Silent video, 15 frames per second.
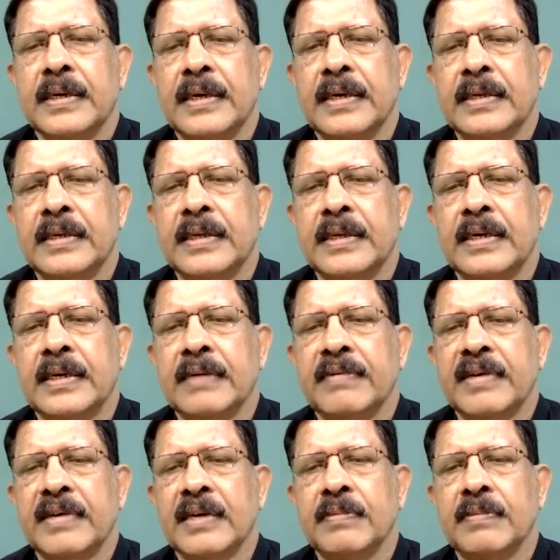N theta,
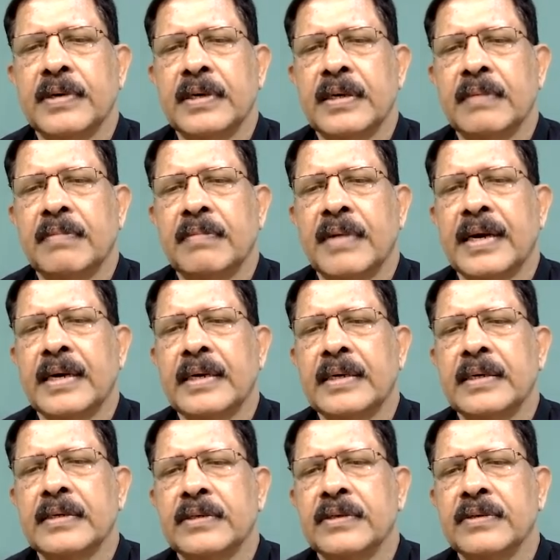we can put it in
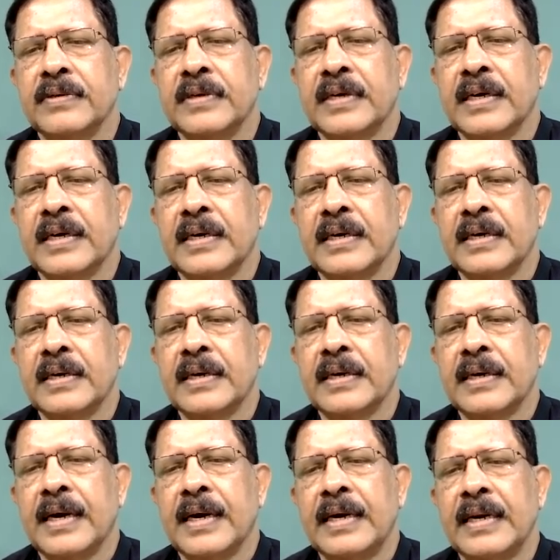bracket so you can
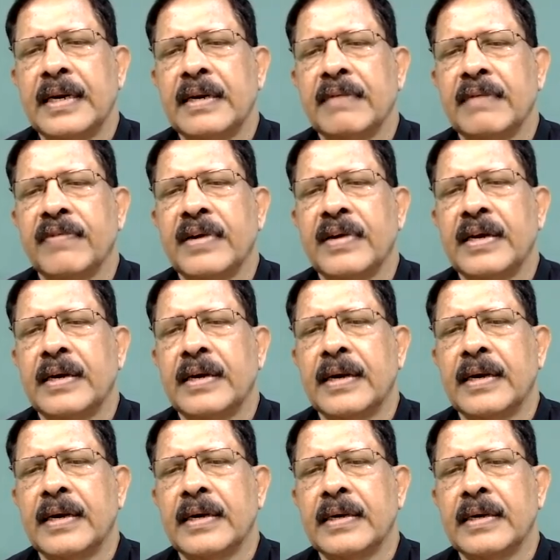identify it
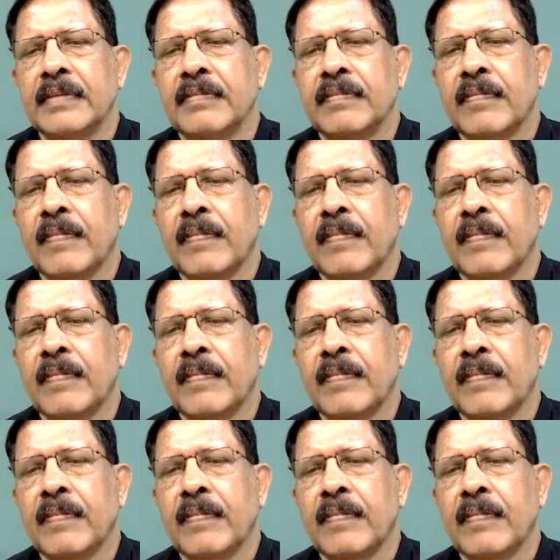clearly.